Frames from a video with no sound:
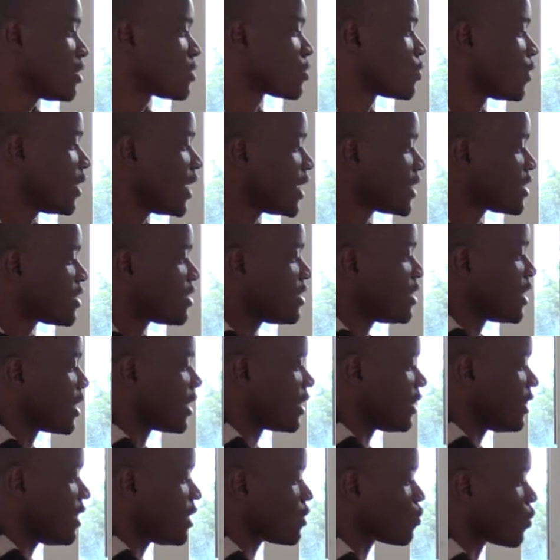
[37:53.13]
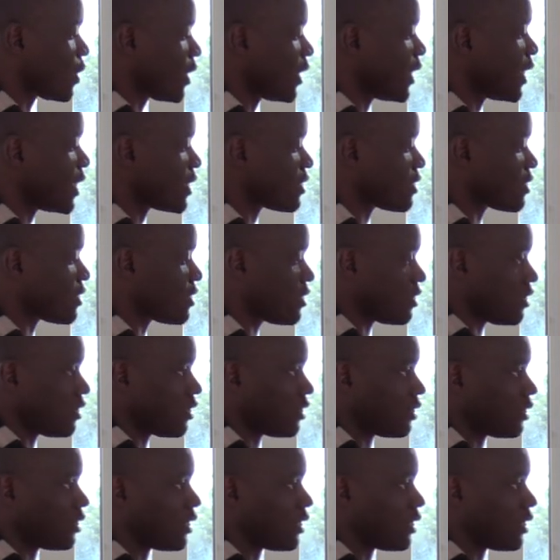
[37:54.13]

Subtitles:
So let's take this one. Let's